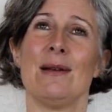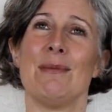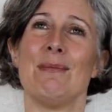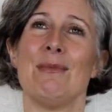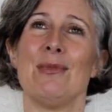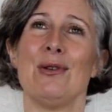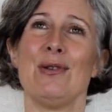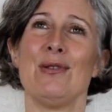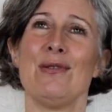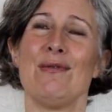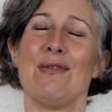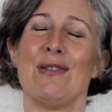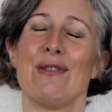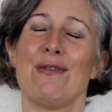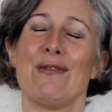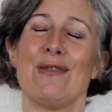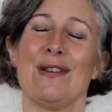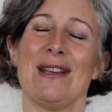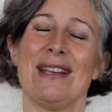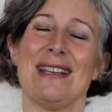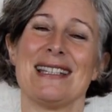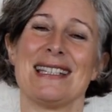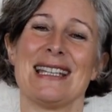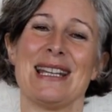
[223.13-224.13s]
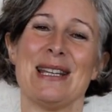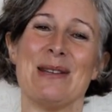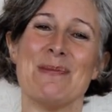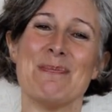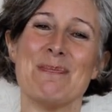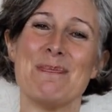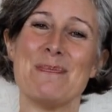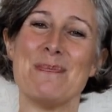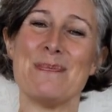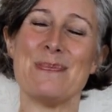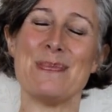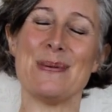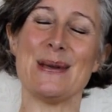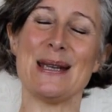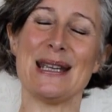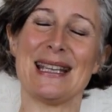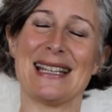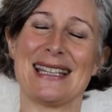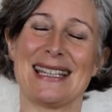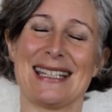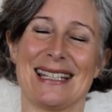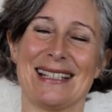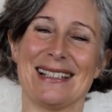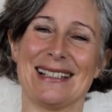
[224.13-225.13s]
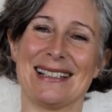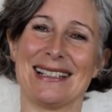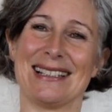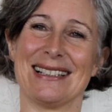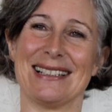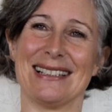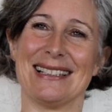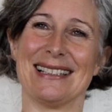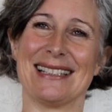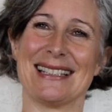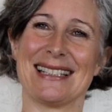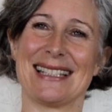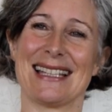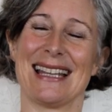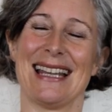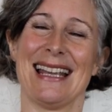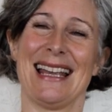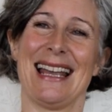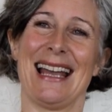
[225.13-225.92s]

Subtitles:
Move your fingers in big circles